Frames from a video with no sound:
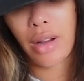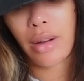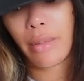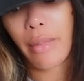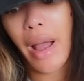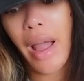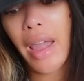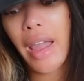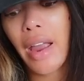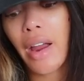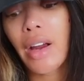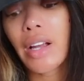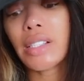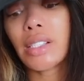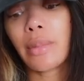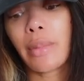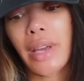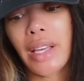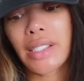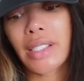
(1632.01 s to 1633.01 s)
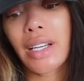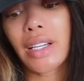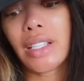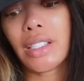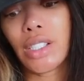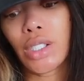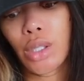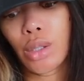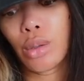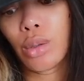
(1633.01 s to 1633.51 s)
My hair is a mess, I need
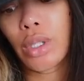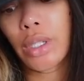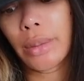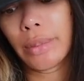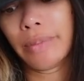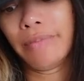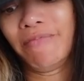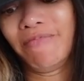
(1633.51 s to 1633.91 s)
to do it.